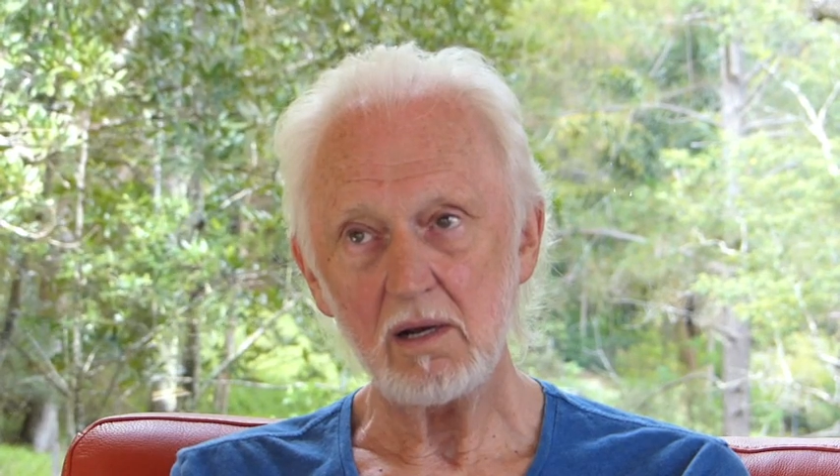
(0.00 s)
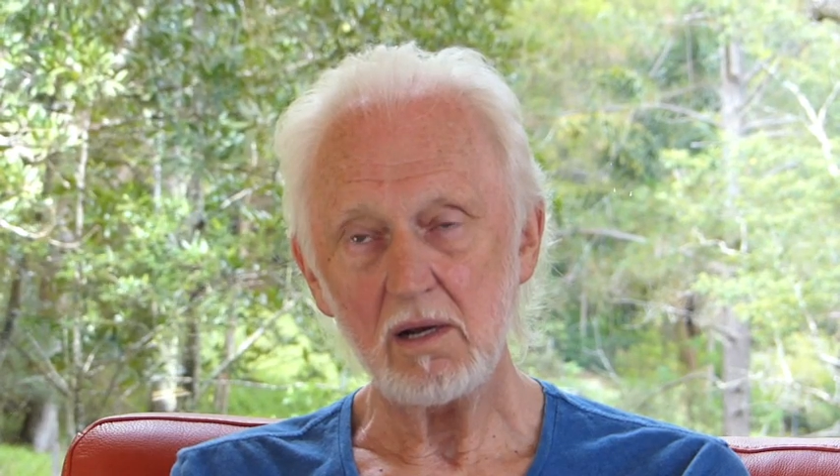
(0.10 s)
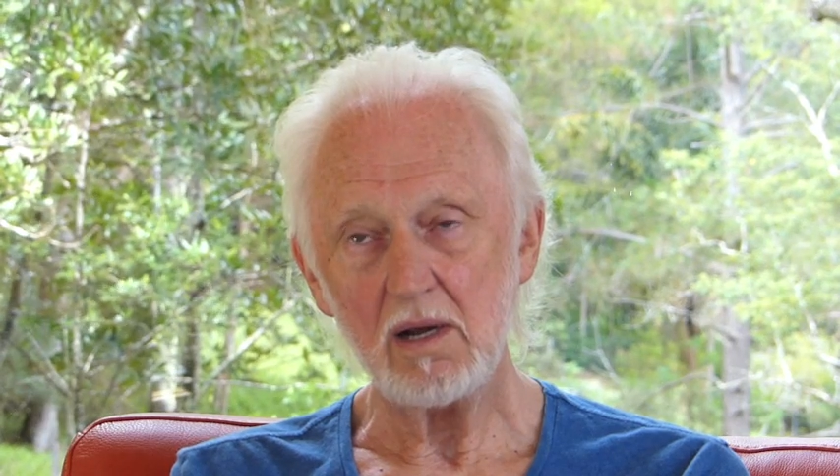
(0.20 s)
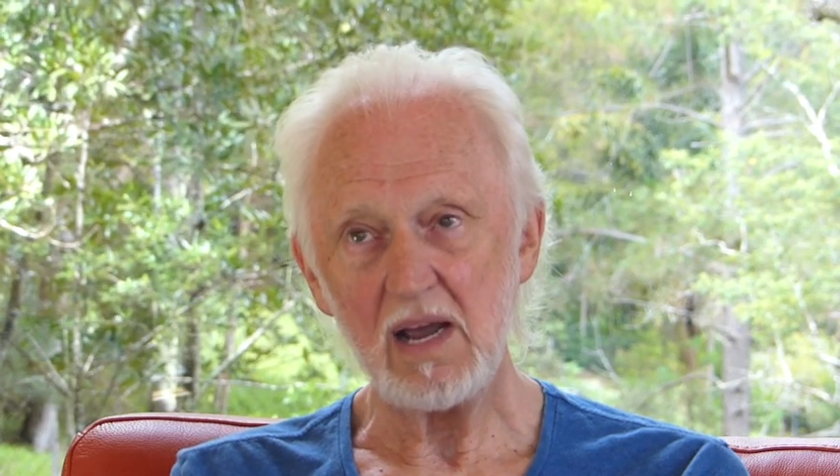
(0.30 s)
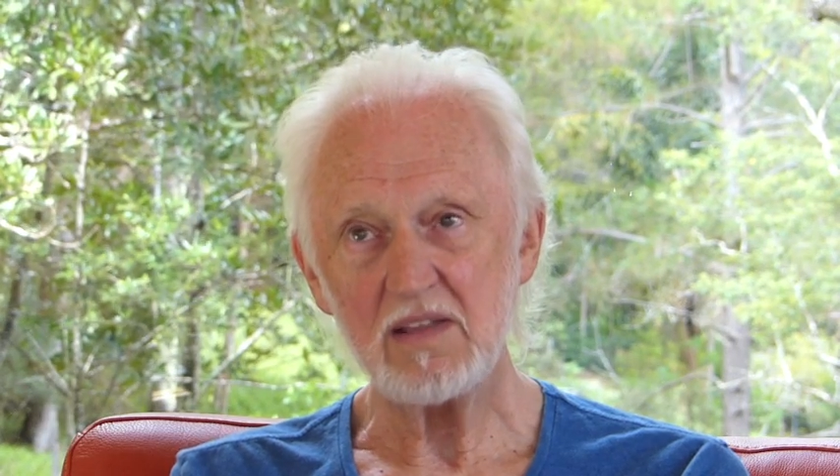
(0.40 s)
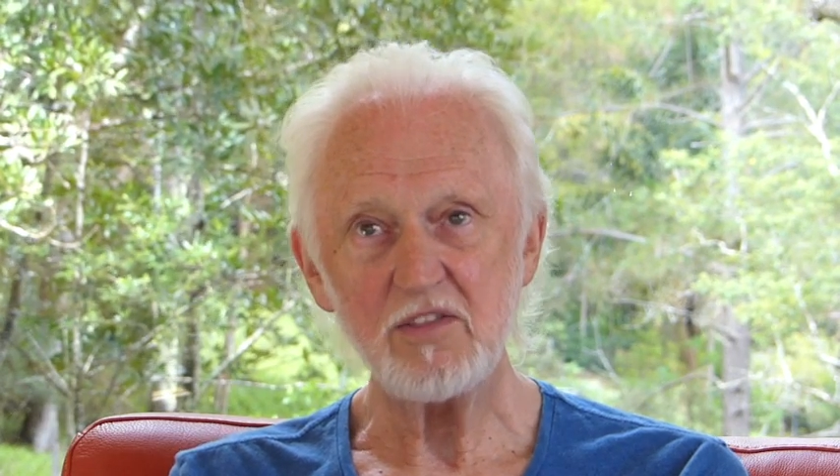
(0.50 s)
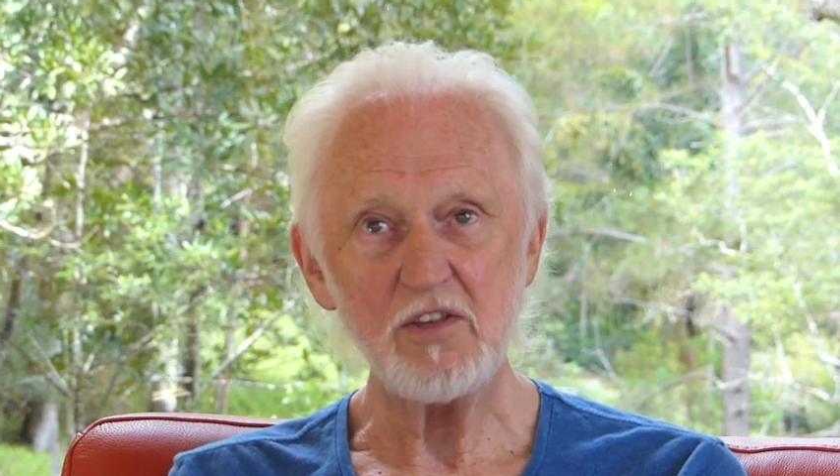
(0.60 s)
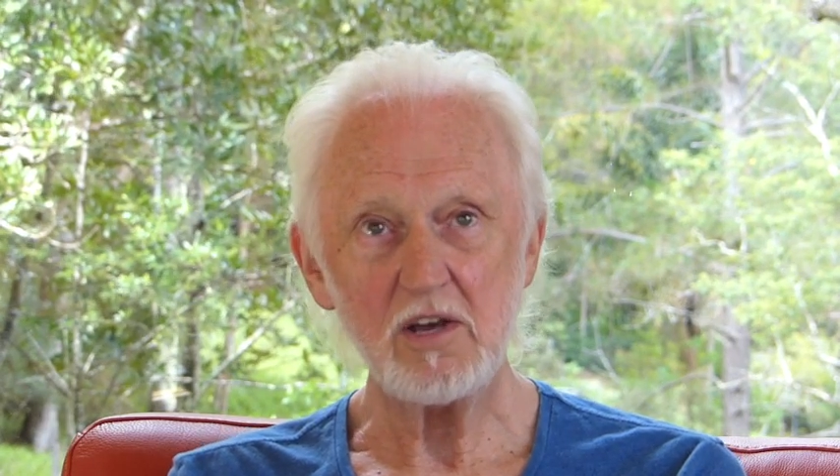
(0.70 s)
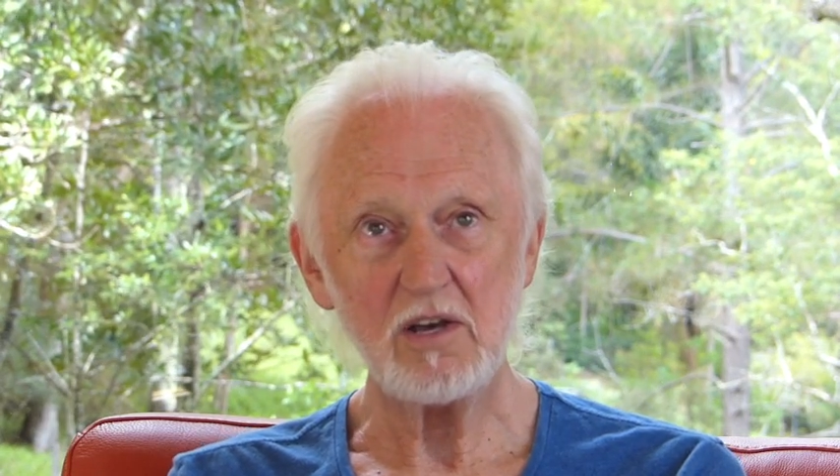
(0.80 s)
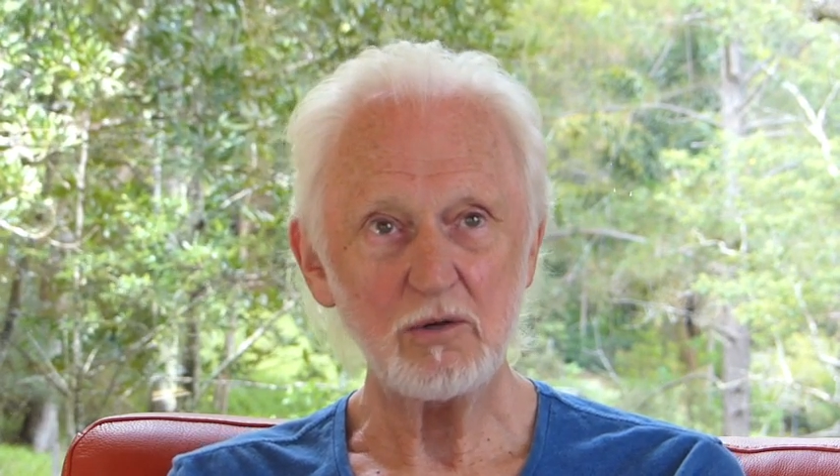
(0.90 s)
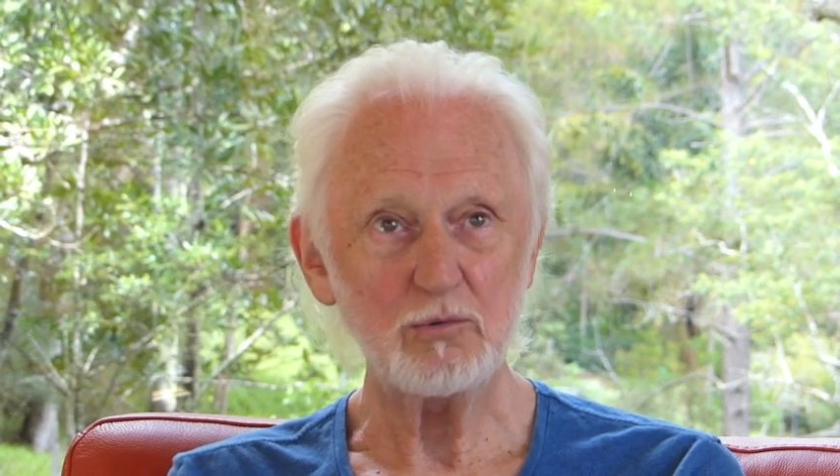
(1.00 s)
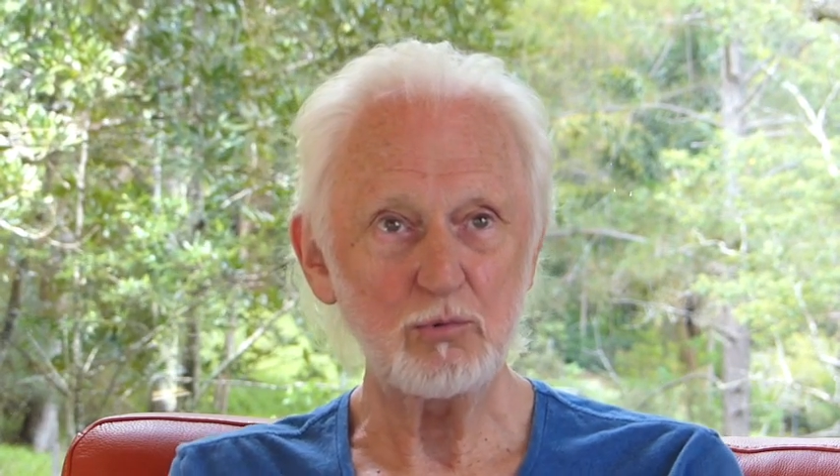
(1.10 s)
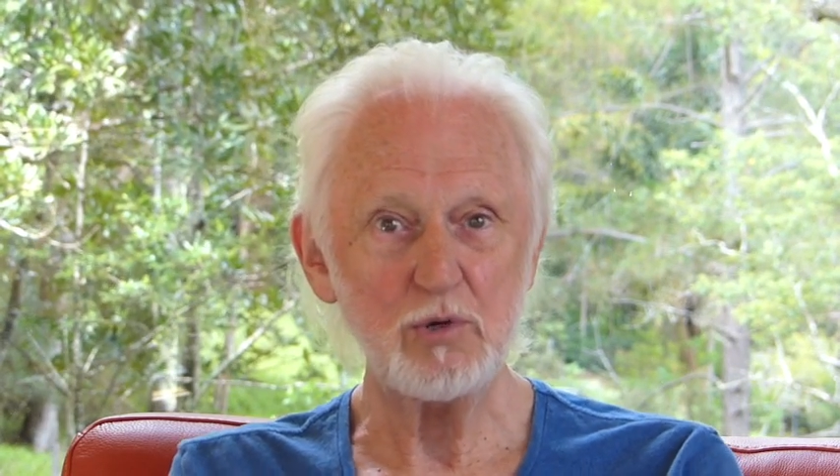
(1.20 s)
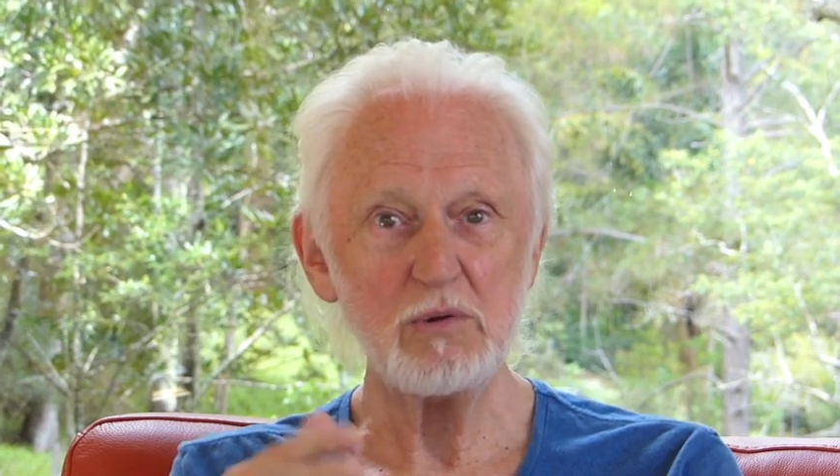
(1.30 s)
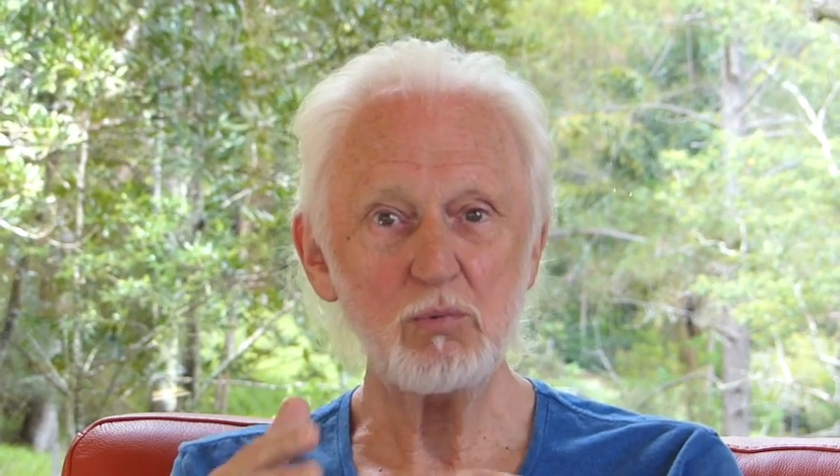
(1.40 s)
And the
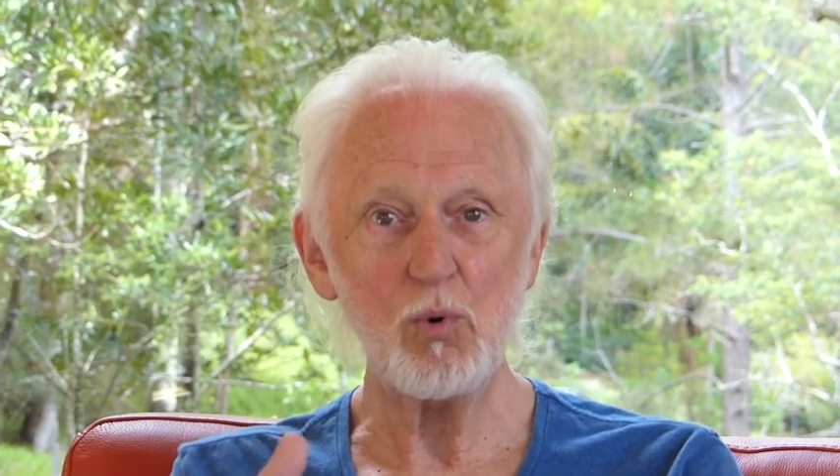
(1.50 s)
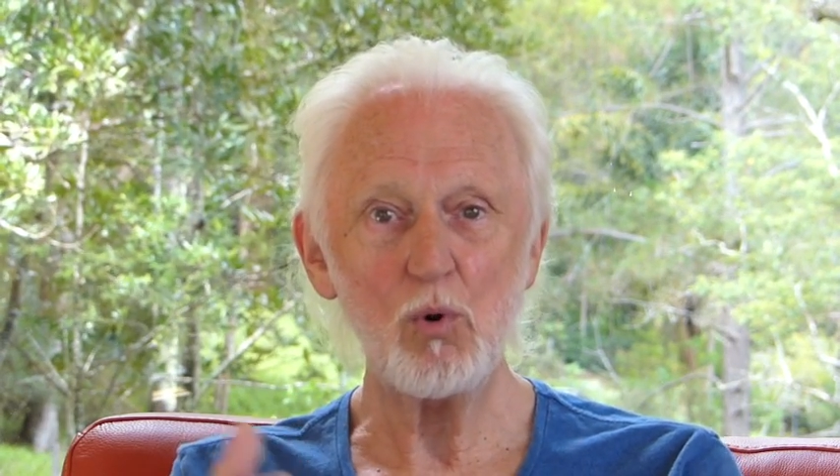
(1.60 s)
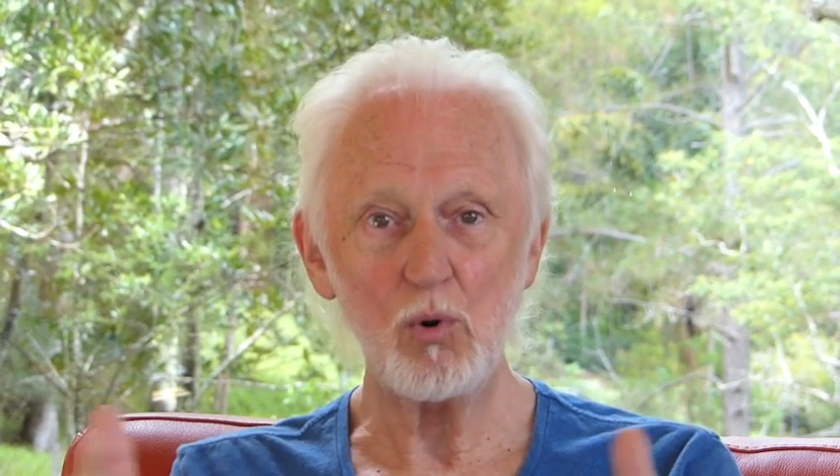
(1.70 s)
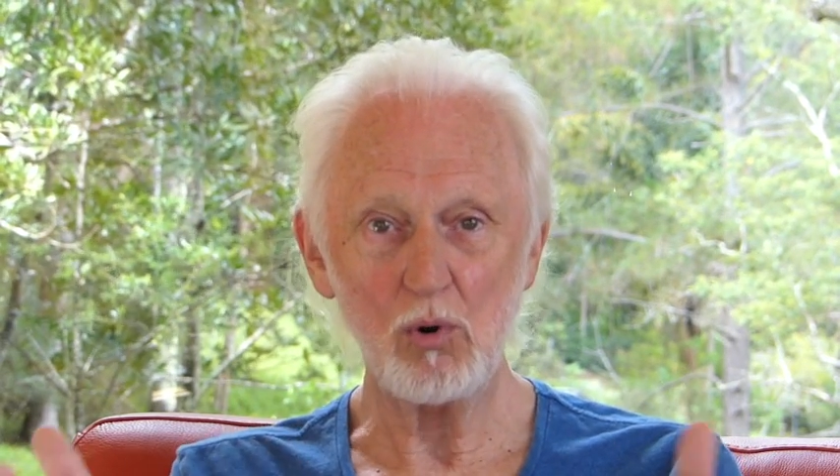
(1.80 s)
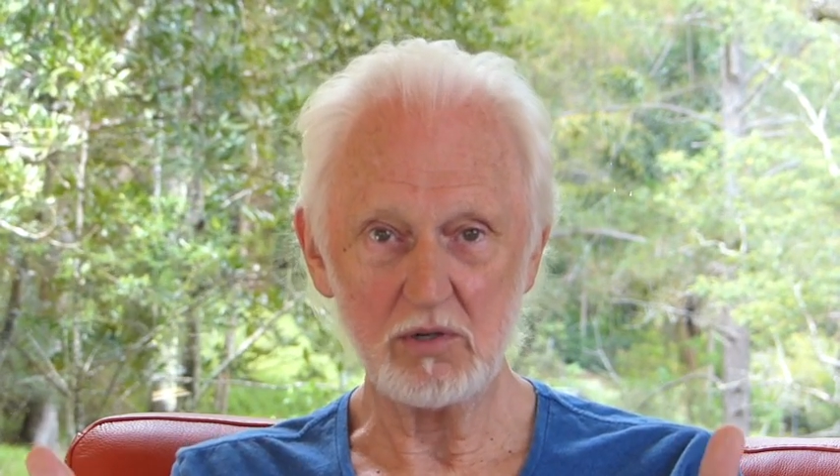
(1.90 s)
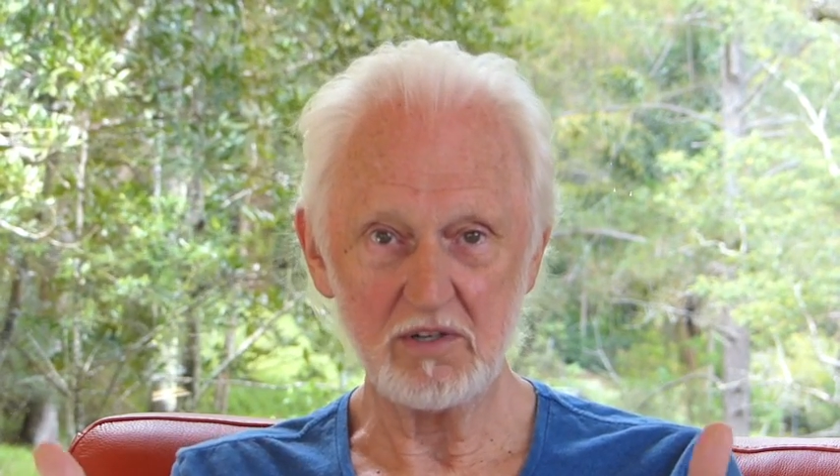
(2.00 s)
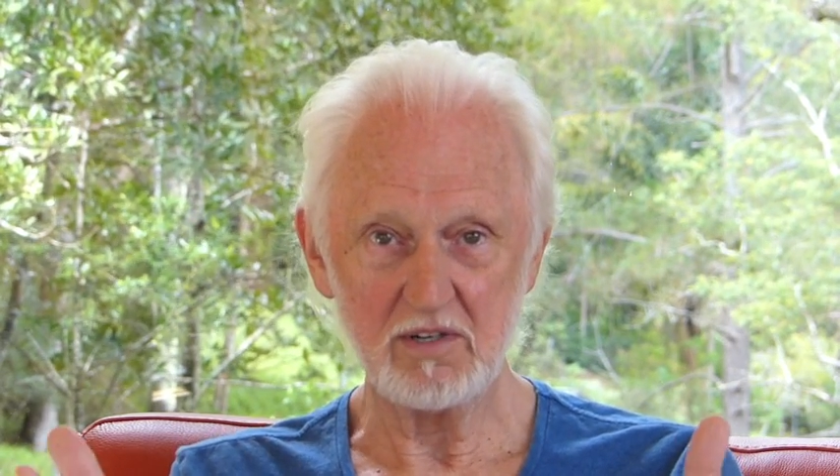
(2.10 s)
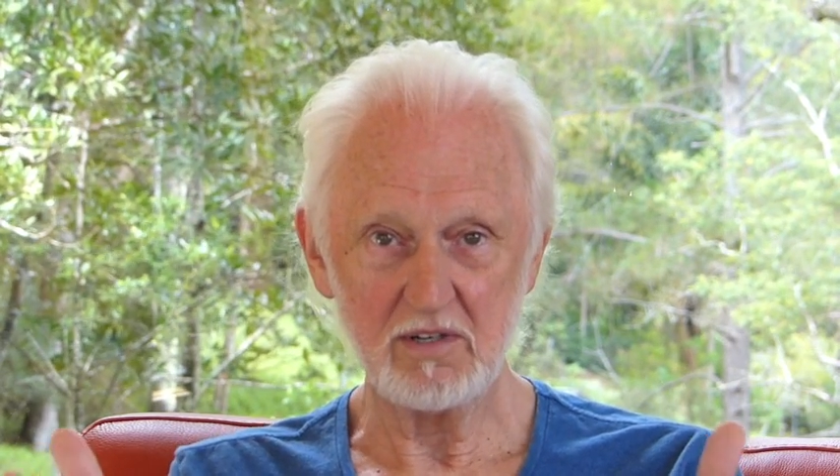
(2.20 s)
reward,